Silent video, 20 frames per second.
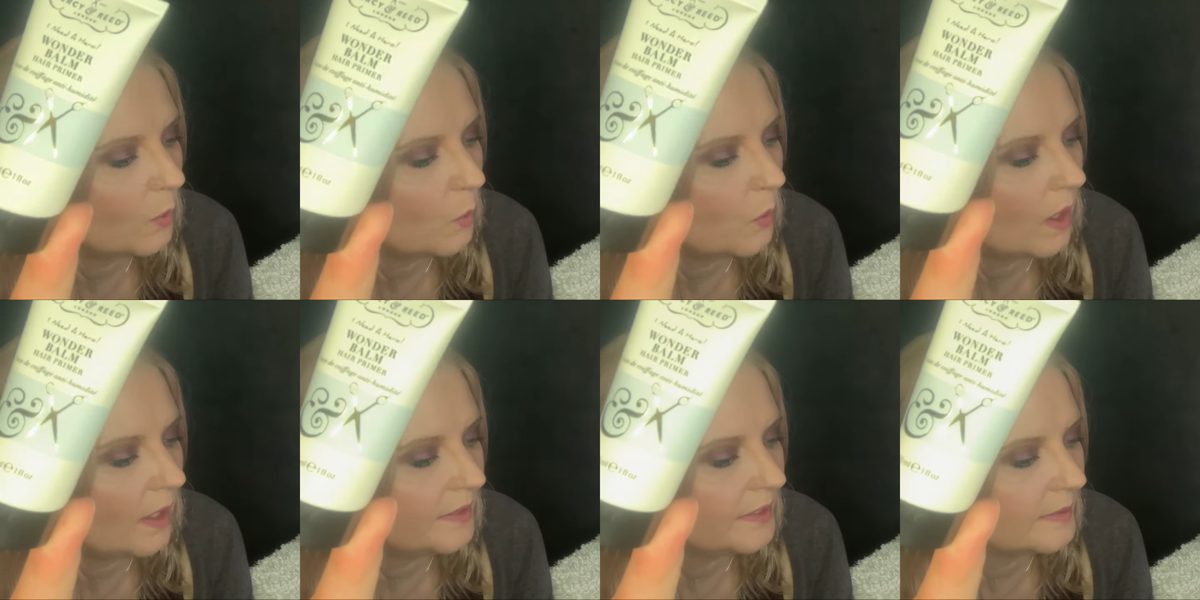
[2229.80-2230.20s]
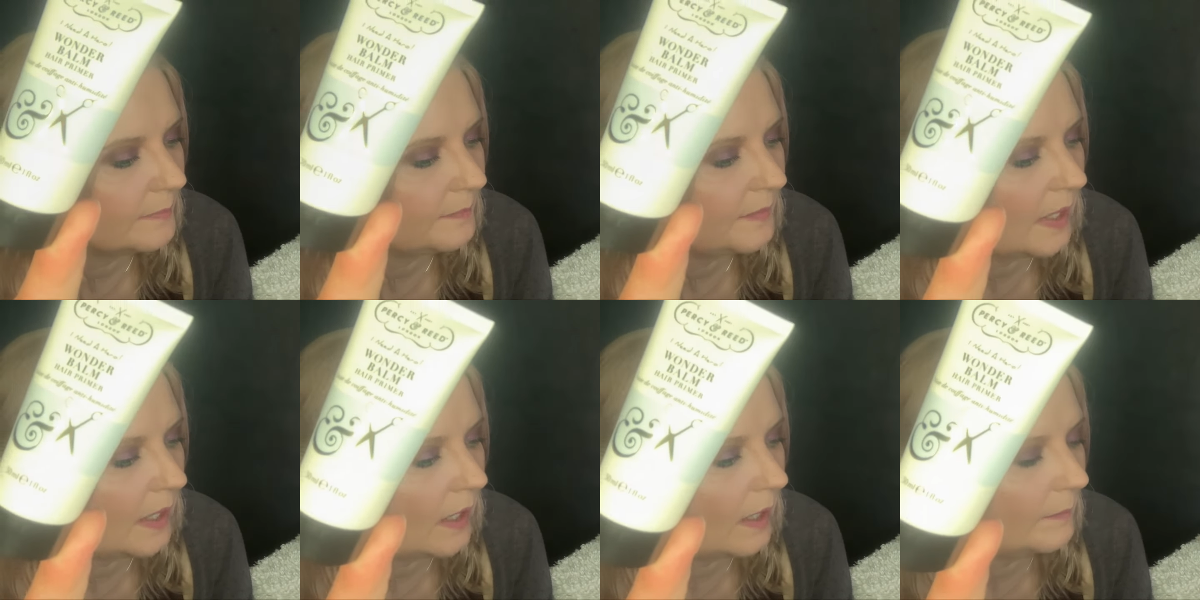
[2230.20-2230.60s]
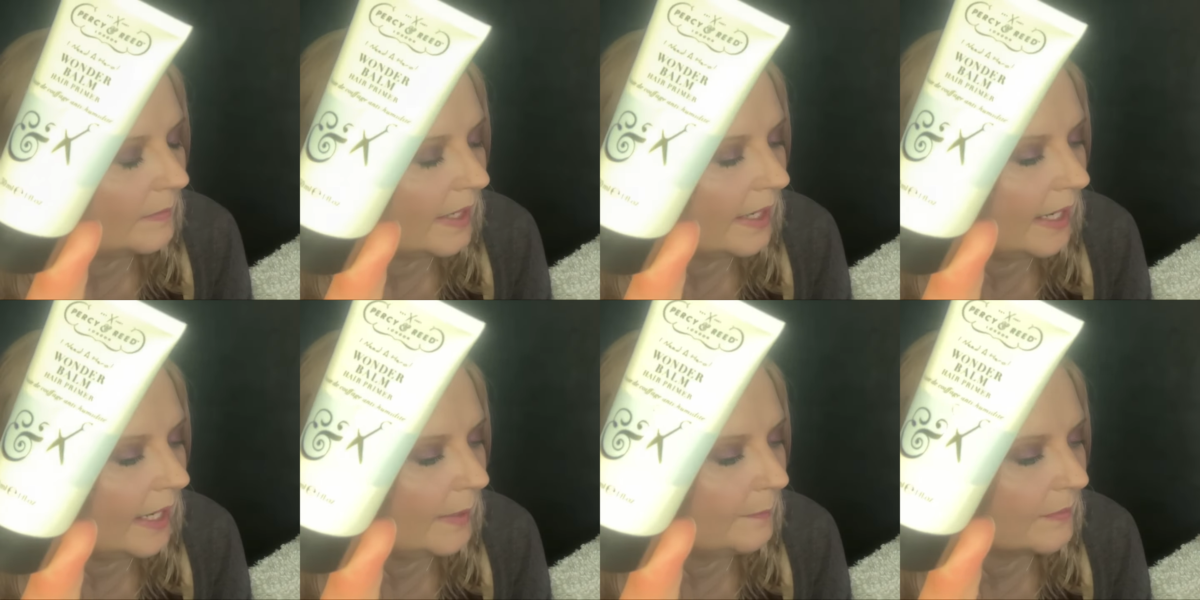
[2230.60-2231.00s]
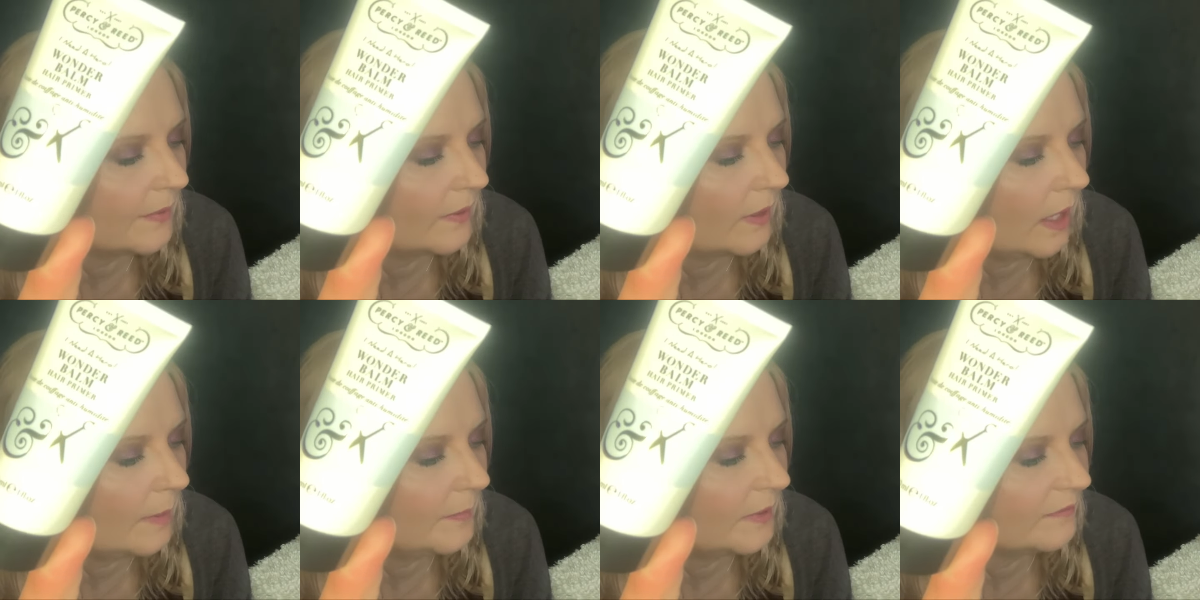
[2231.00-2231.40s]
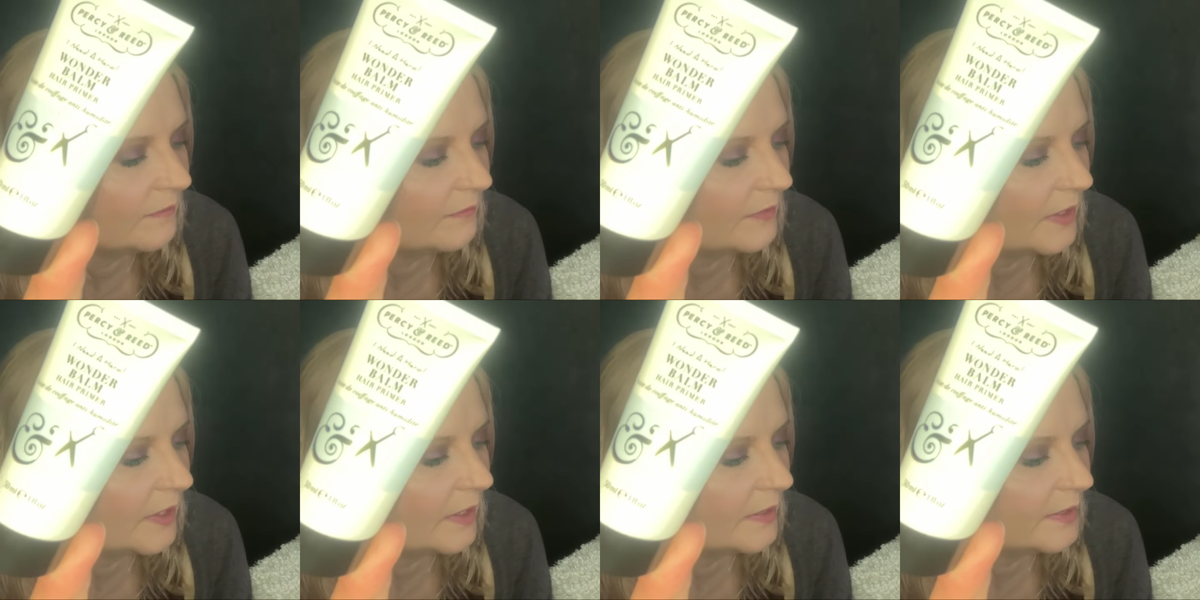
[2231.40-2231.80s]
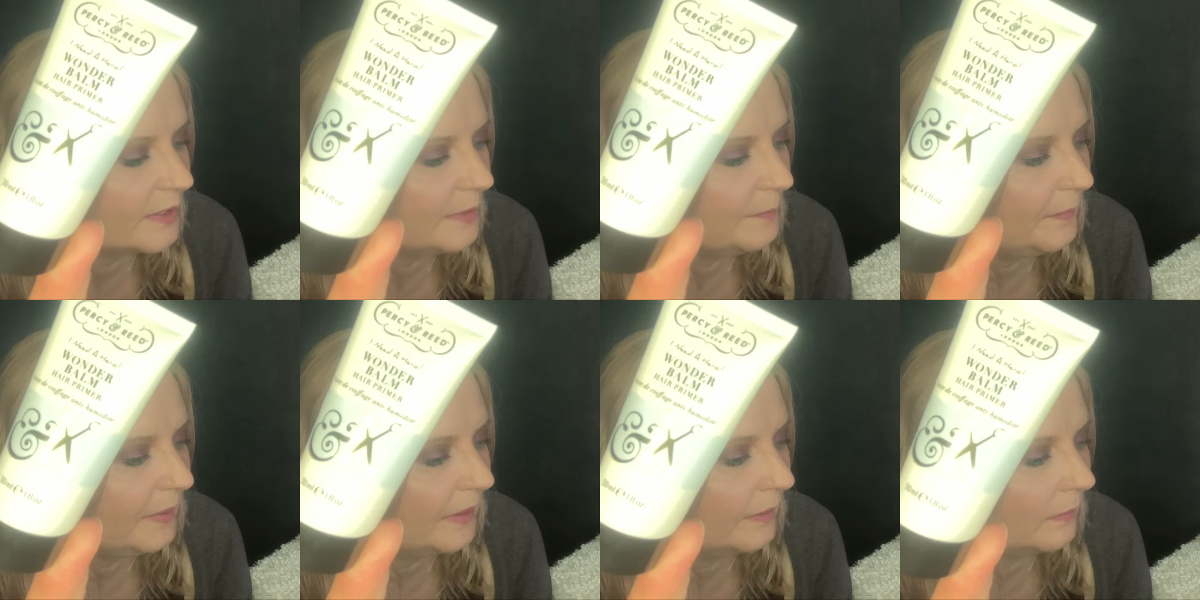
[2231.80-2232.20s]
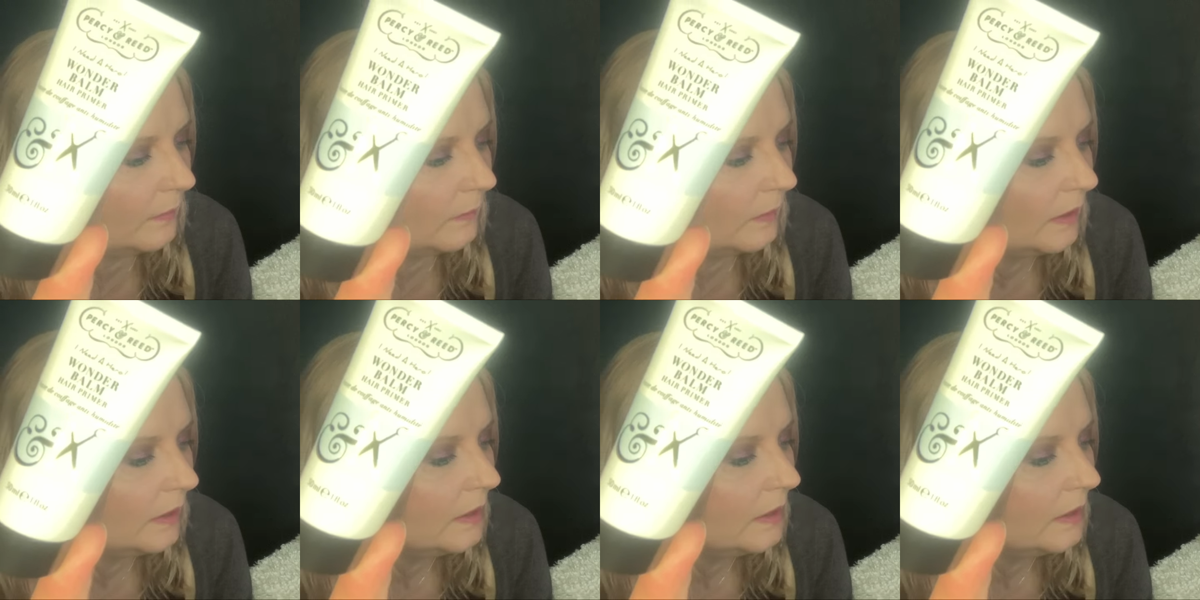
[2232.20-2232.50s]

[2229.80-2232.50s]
Wonder Balm Hair Primer 30ml.